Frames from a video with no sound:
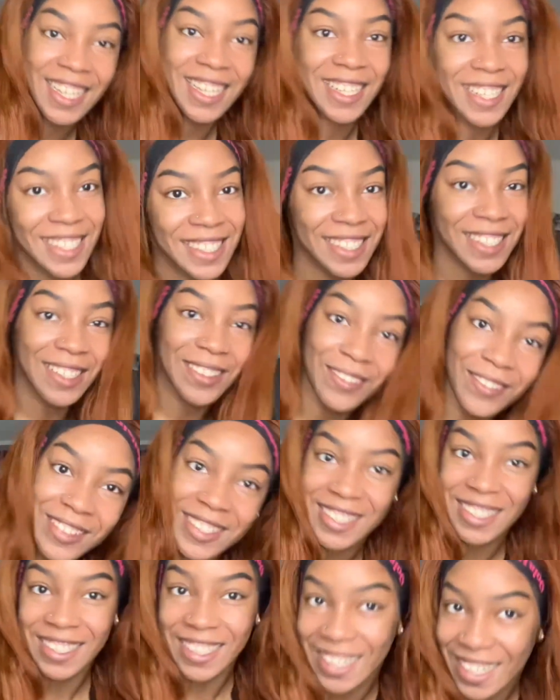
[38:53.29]
Is the
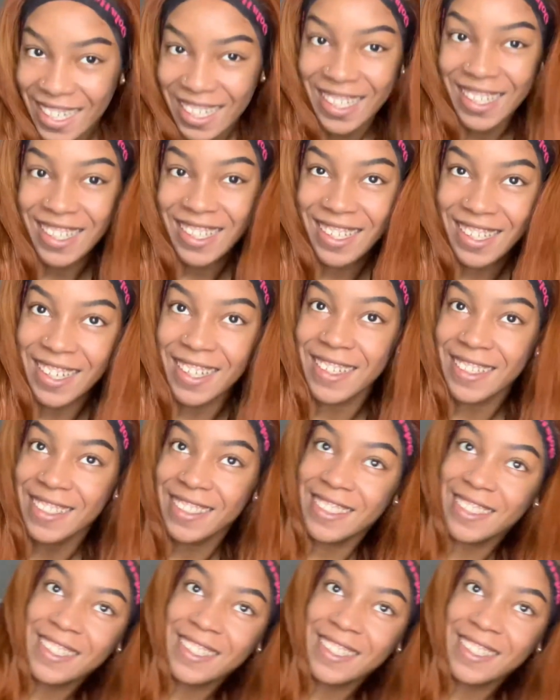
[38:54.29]
orange eating? Yes.